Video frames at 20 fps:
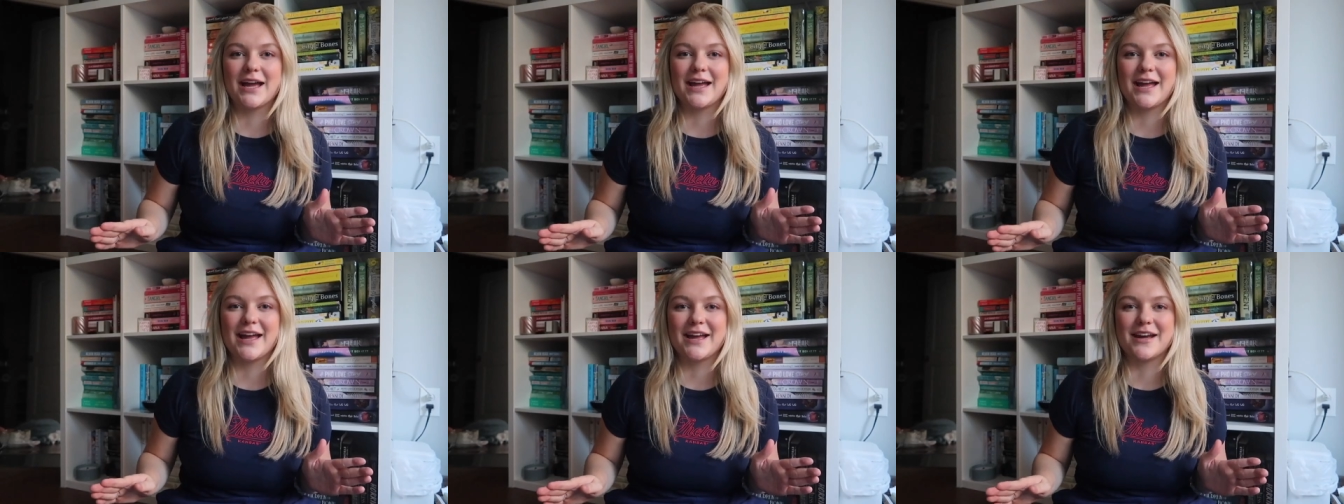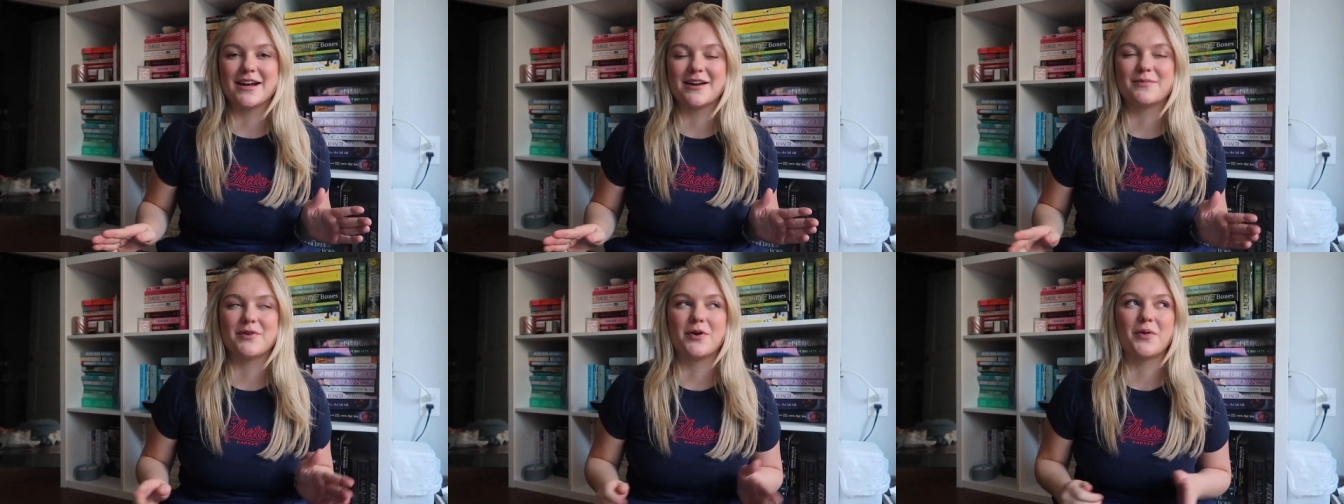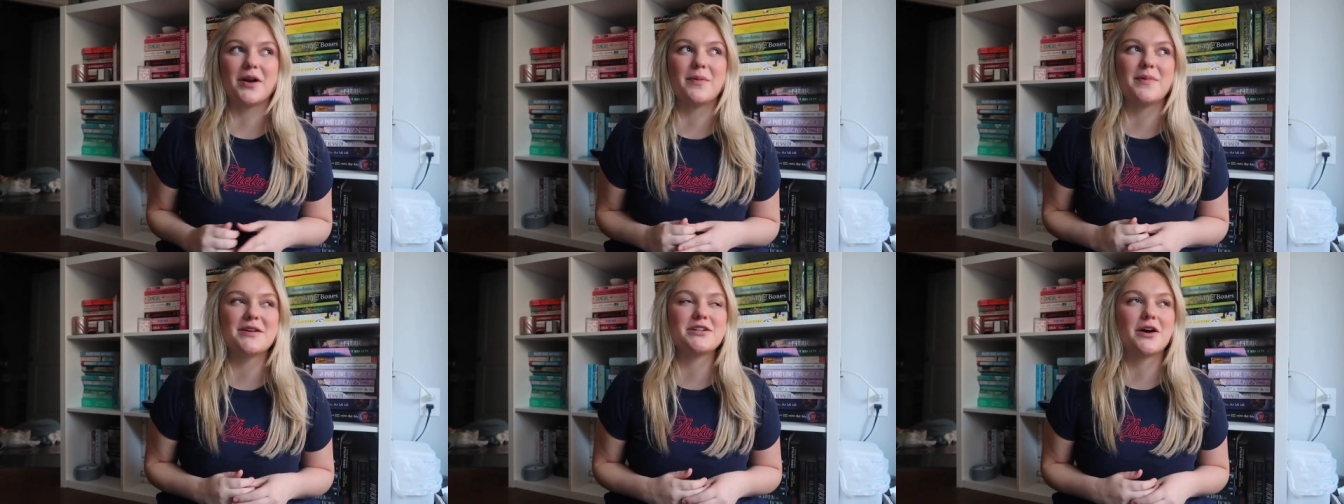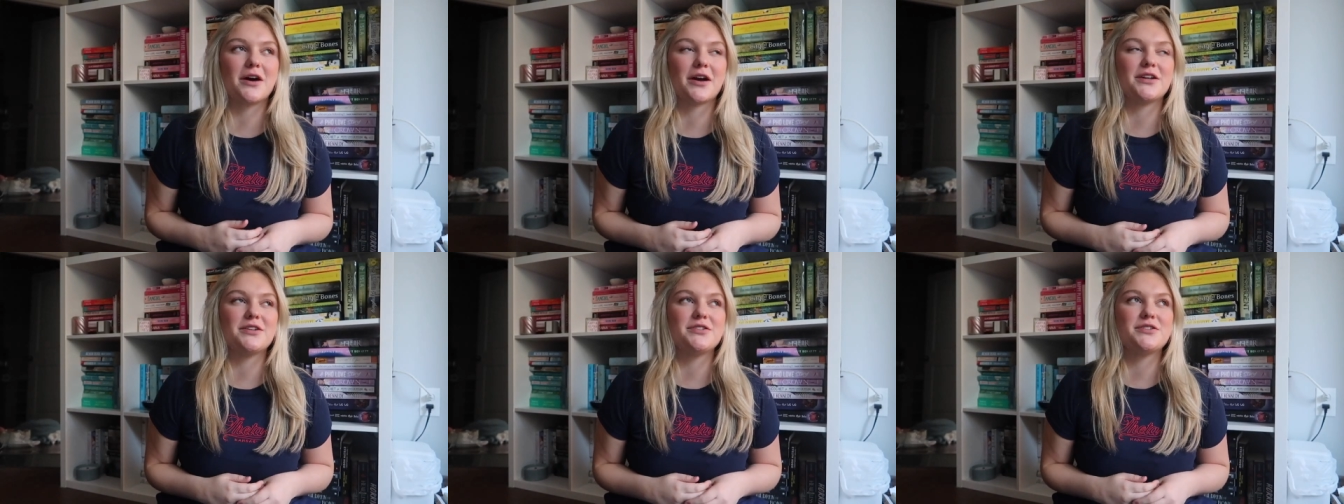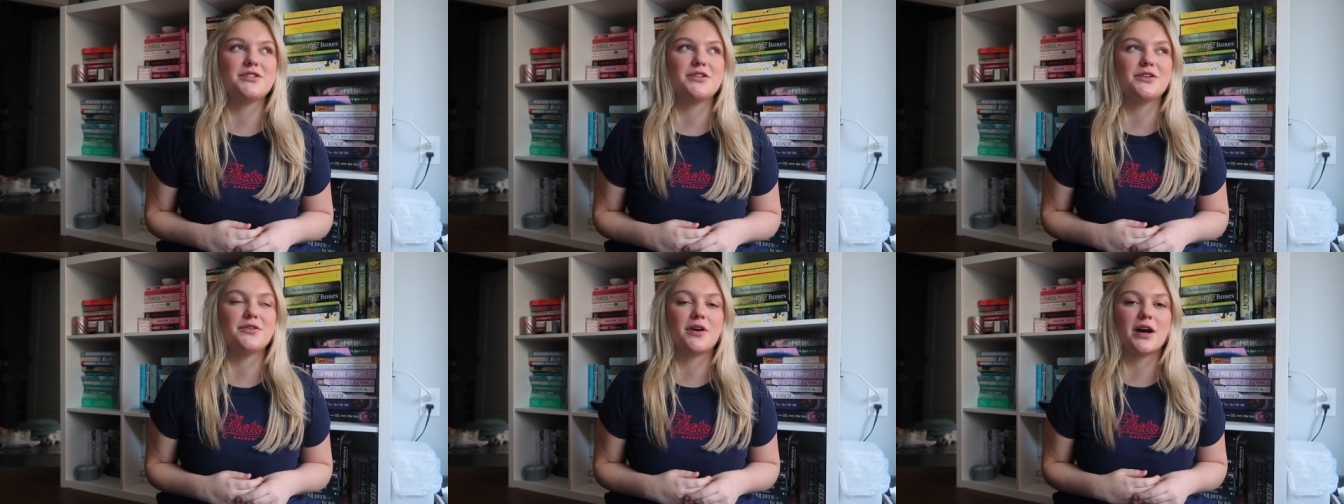am going to be talking
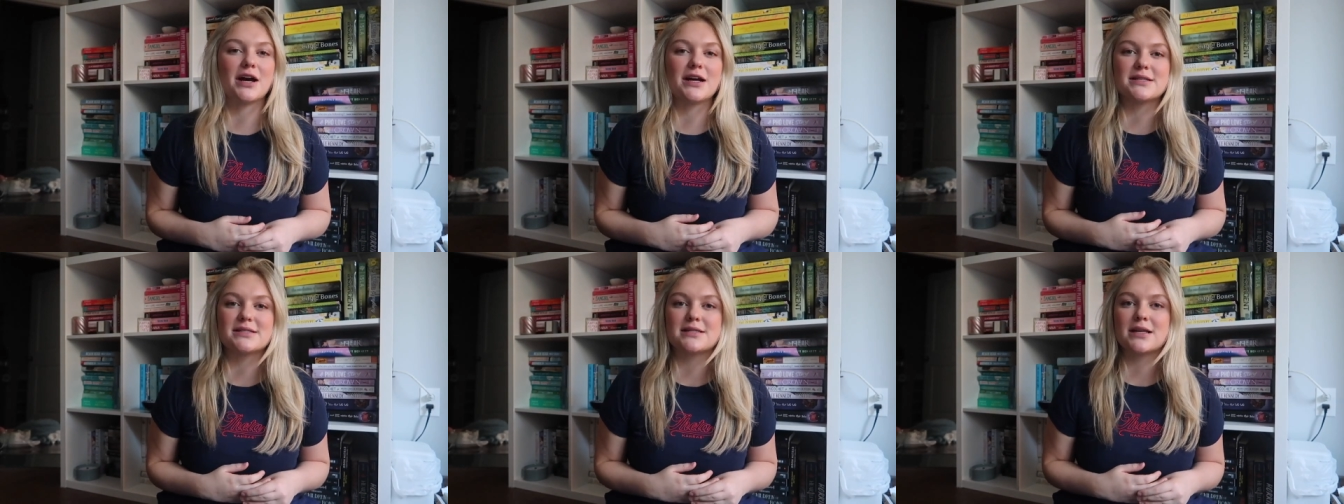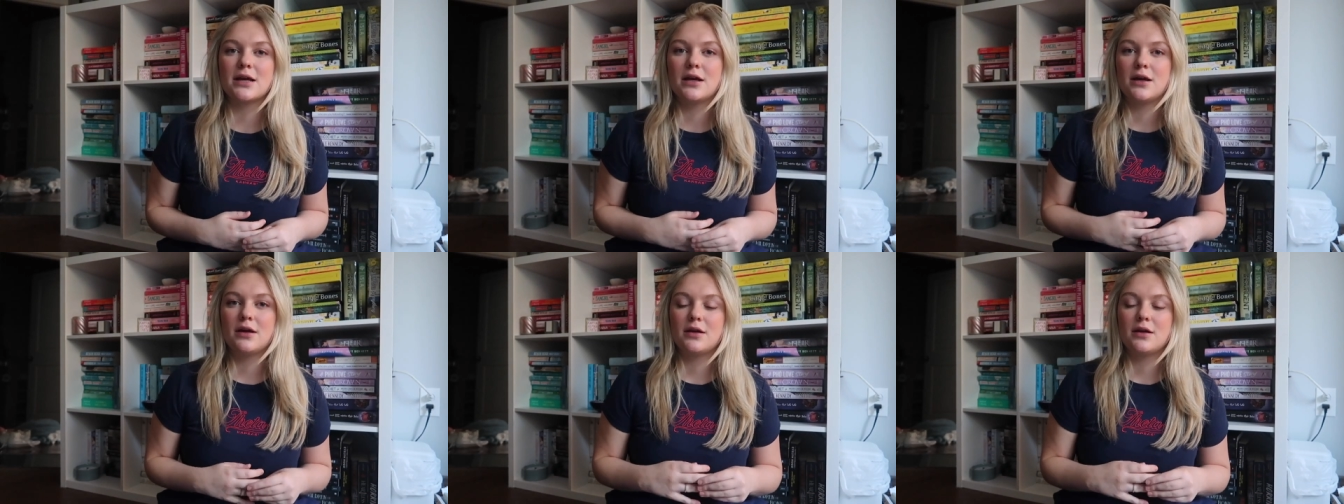to you guys.